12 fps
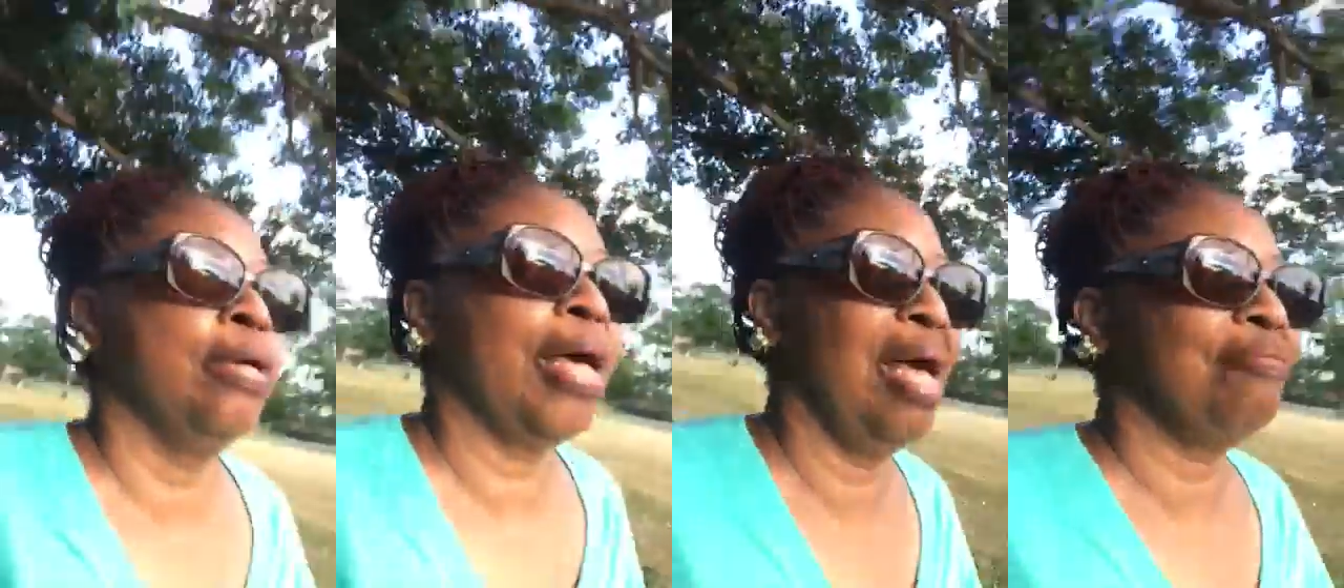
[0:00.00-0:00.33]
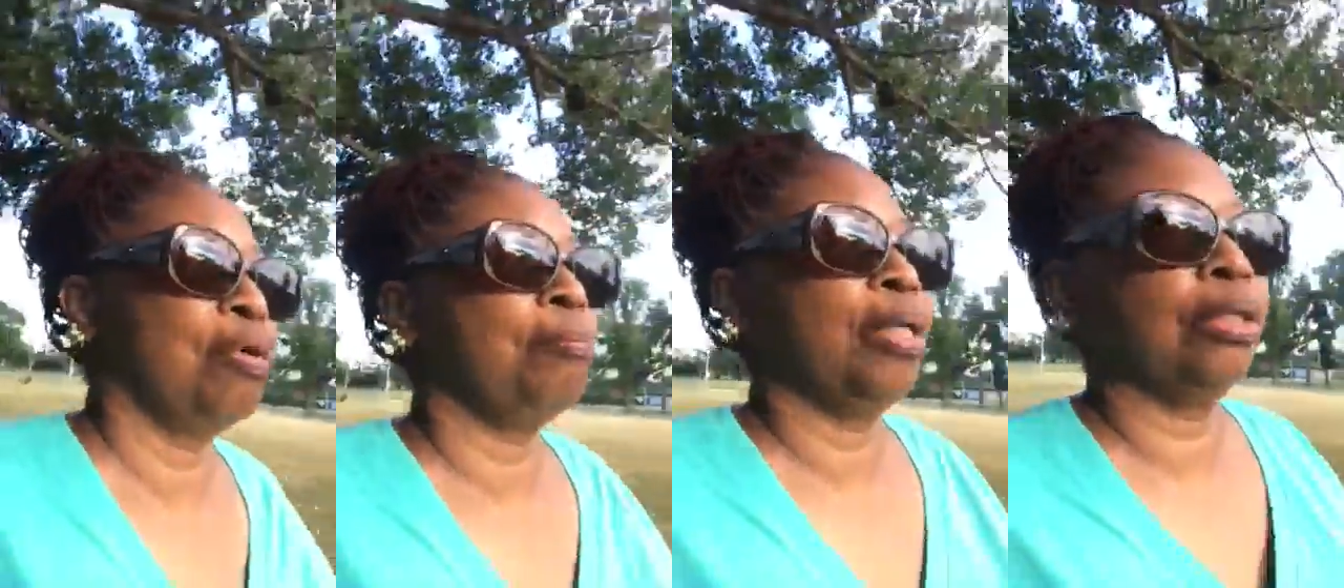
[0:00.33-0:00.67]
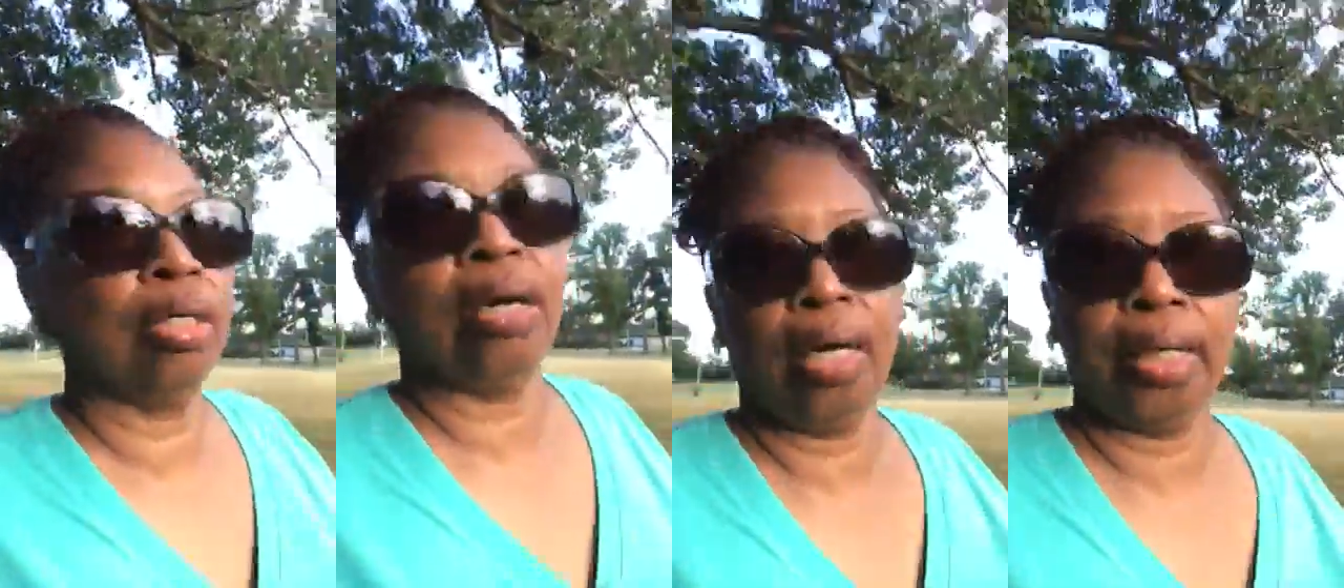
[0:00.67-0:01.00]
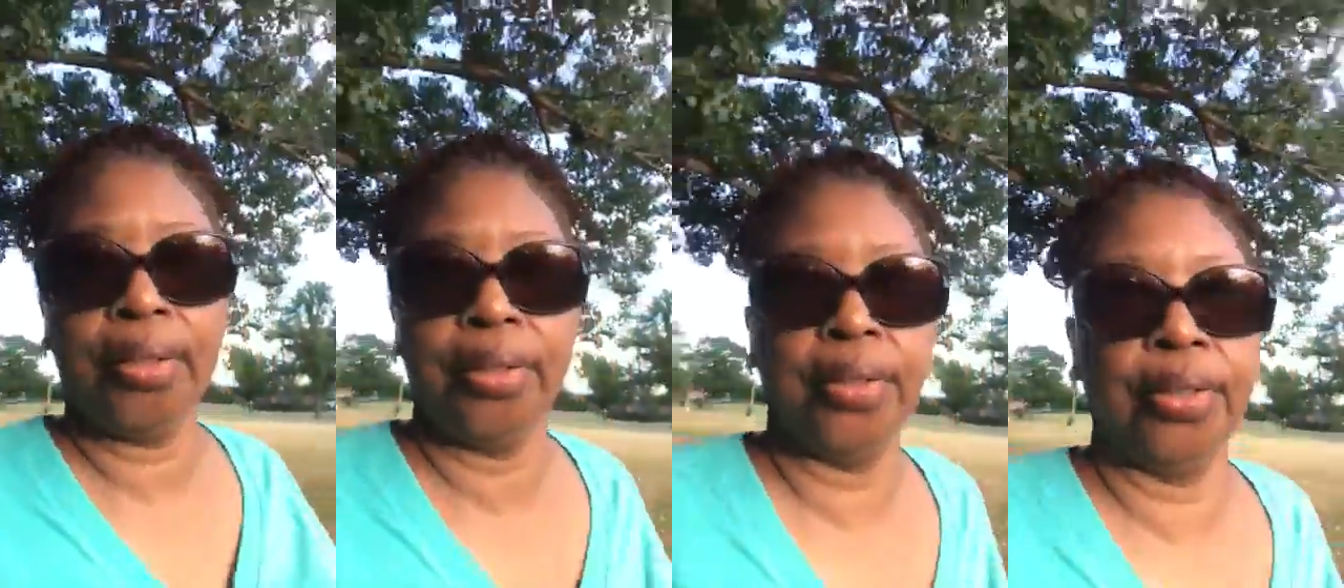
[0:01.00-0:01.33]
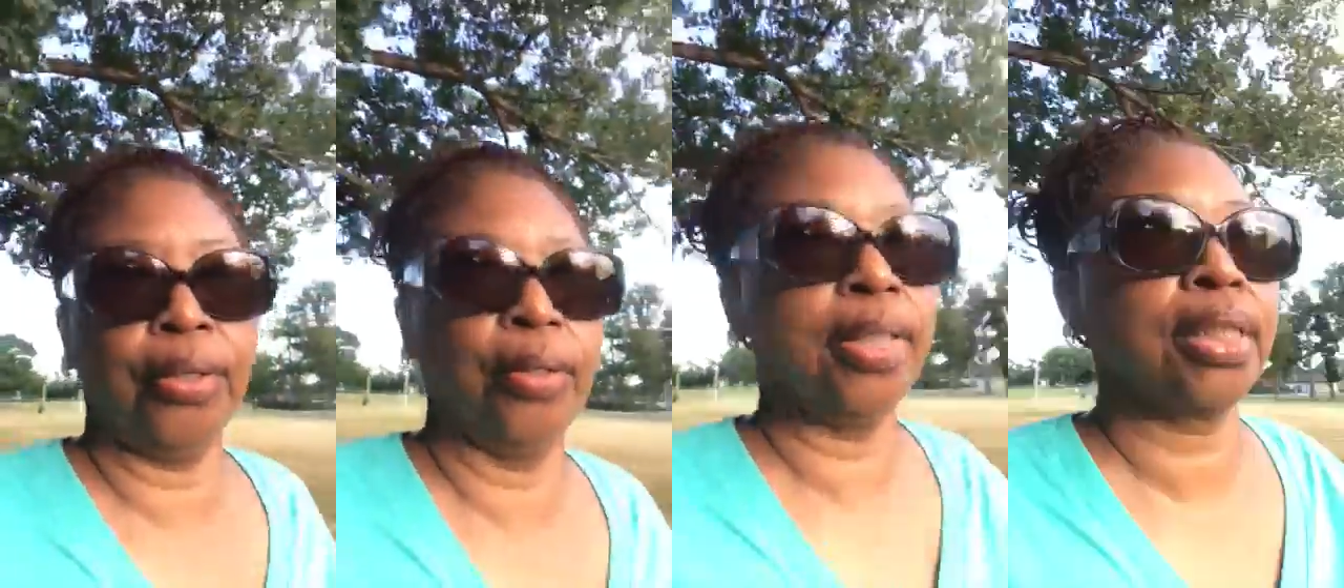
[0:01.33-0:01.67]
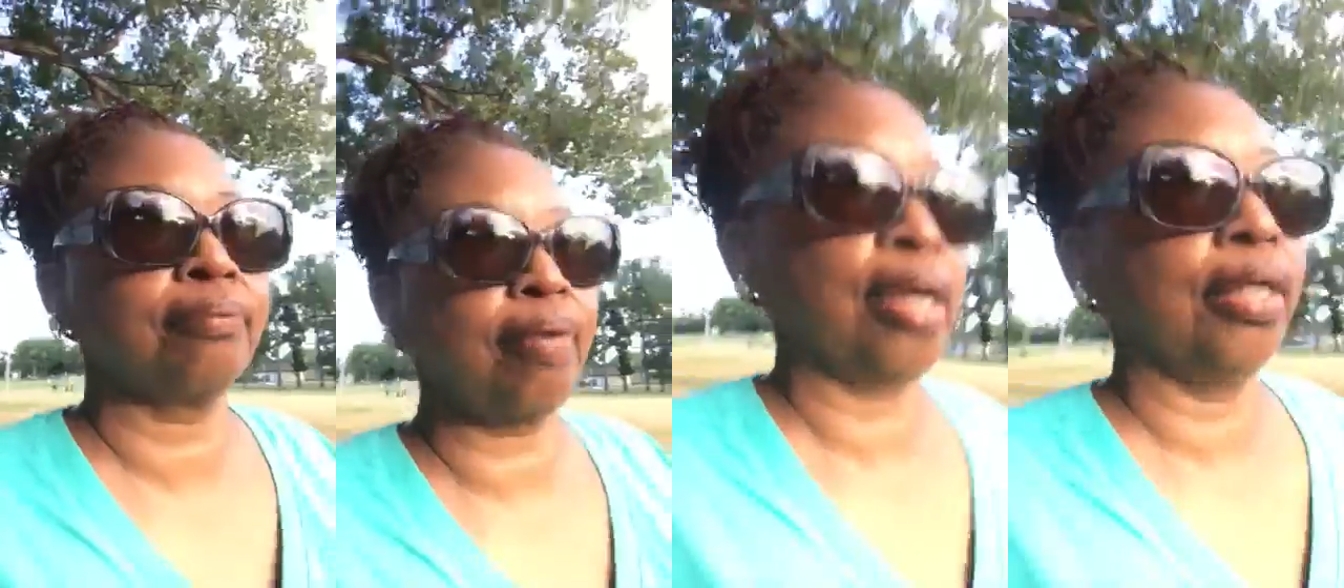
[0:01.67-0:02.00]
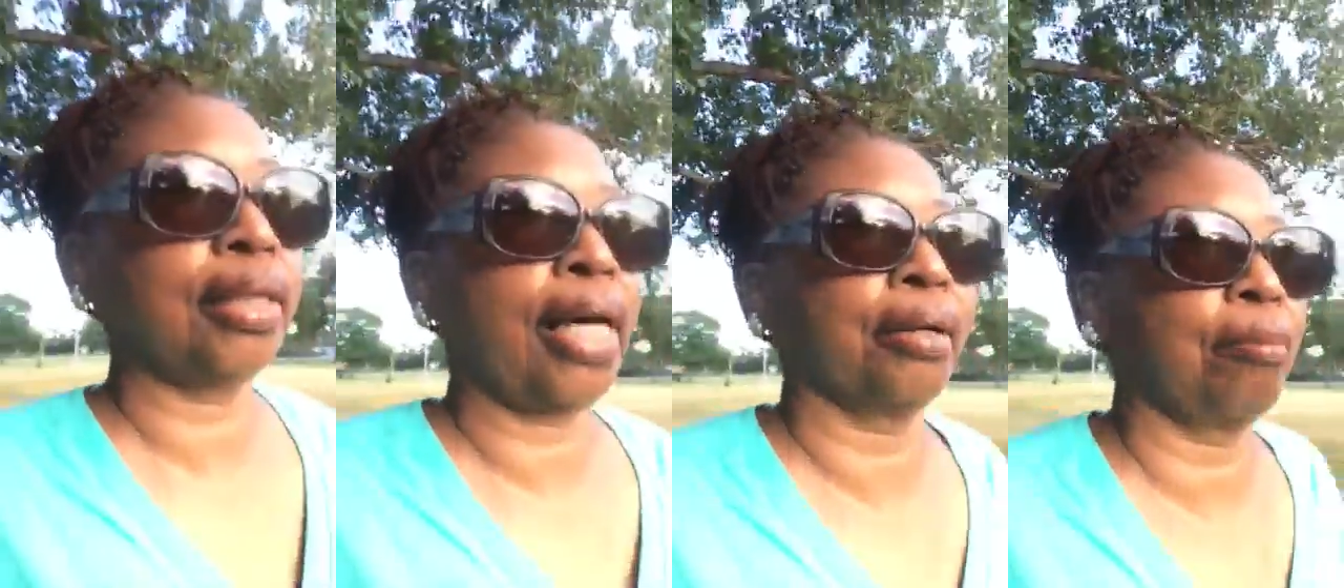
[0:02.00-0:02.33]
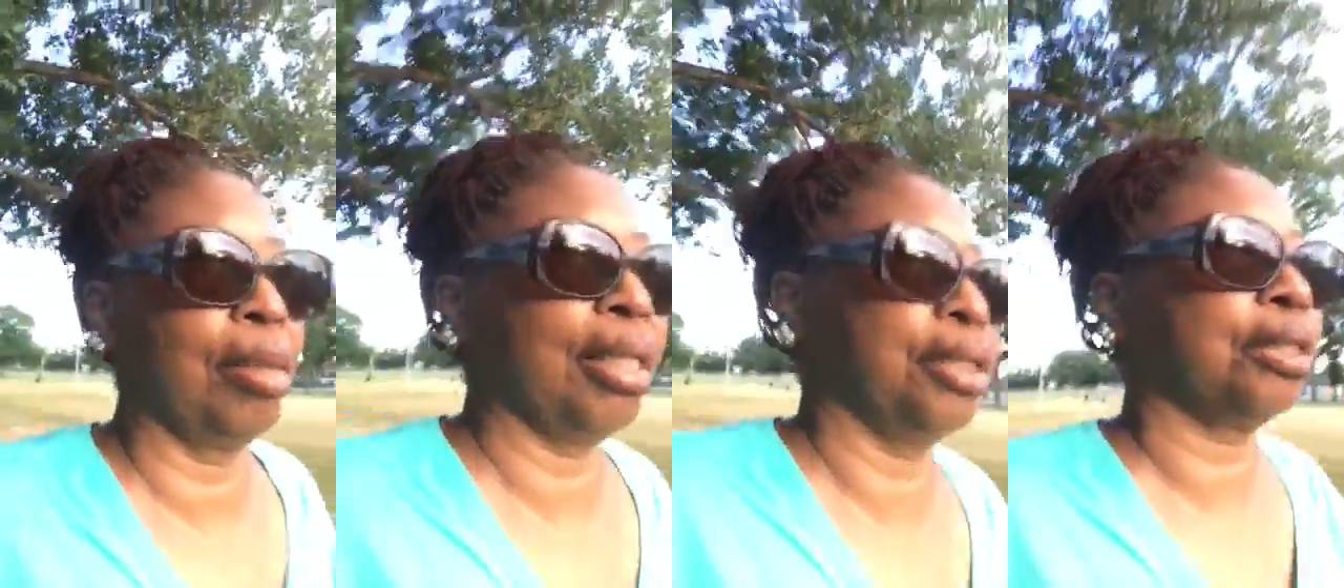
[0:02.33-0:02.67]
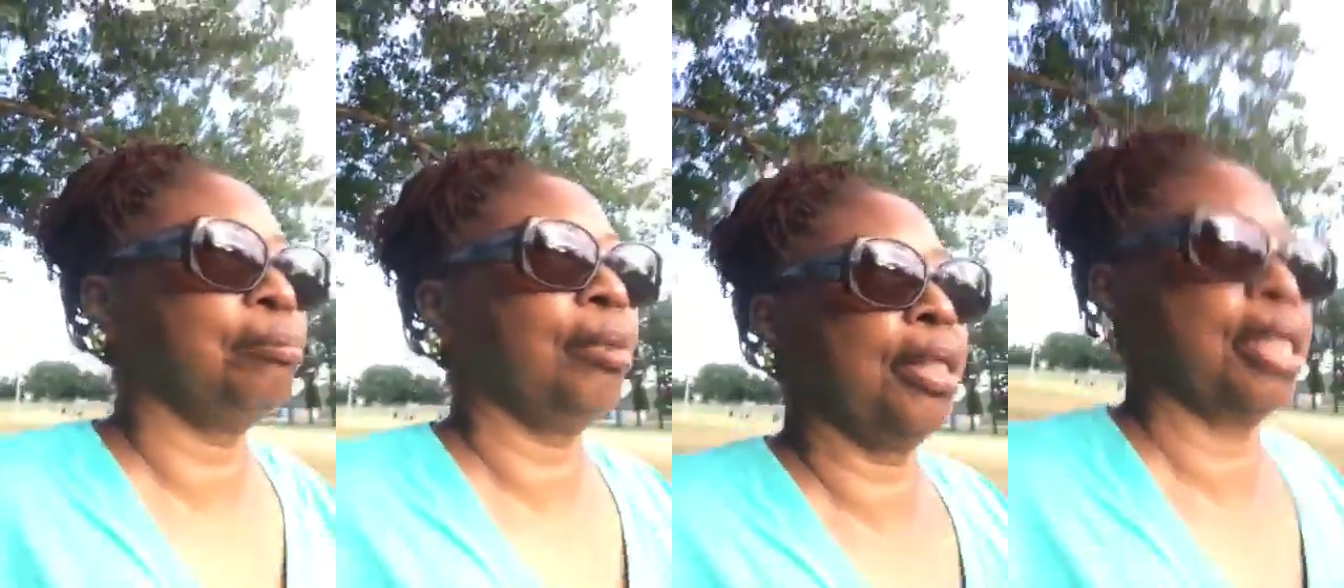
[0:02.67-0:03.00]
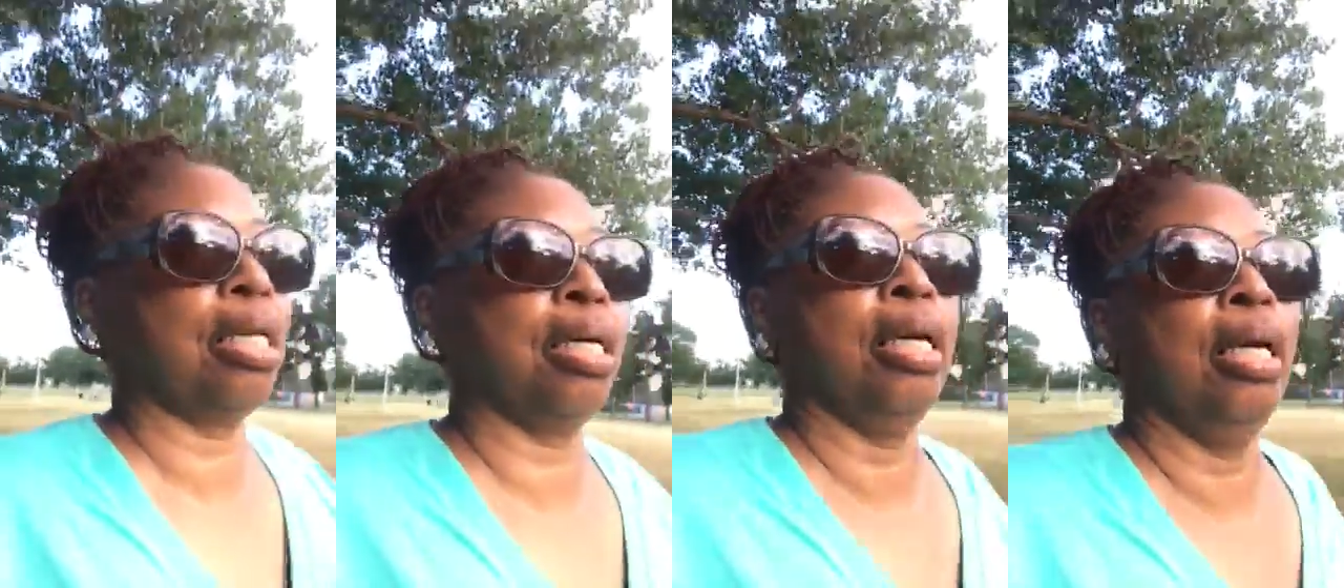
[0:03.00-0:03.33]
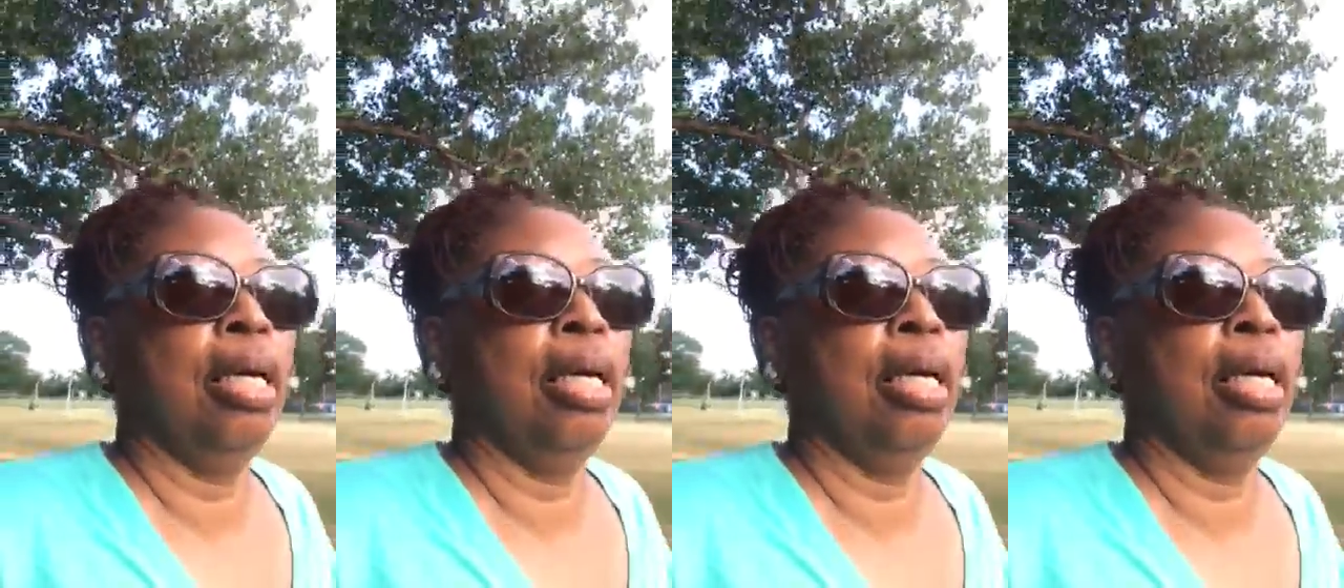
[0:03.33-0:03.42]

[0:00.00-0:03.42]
you haven't been taught, you know, as far as how to budget money.